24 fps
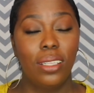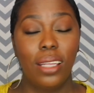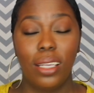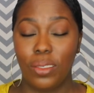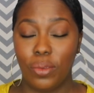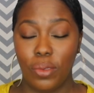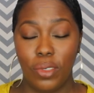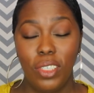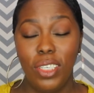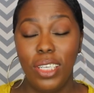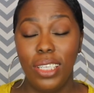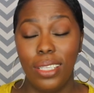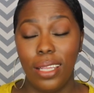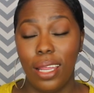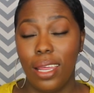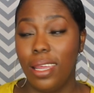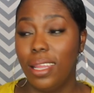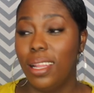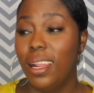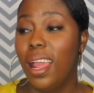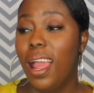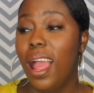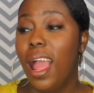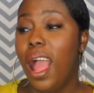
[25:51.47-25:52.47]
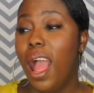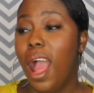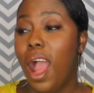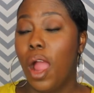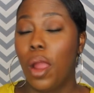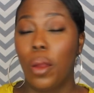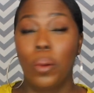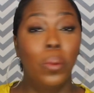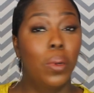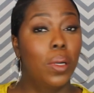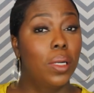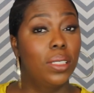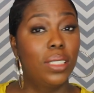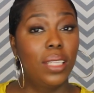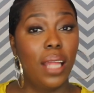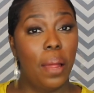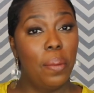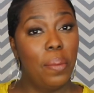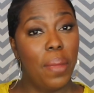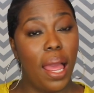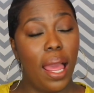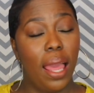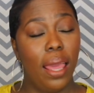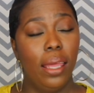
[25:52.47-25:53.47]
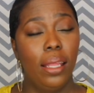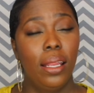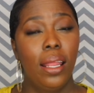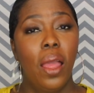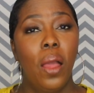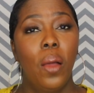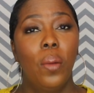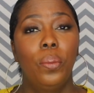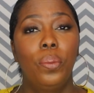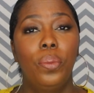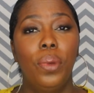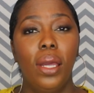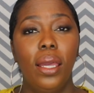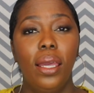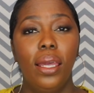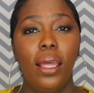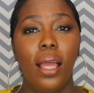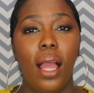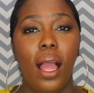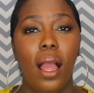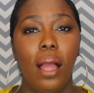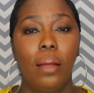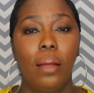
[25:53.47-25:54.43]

That's what she said, her words not mine. But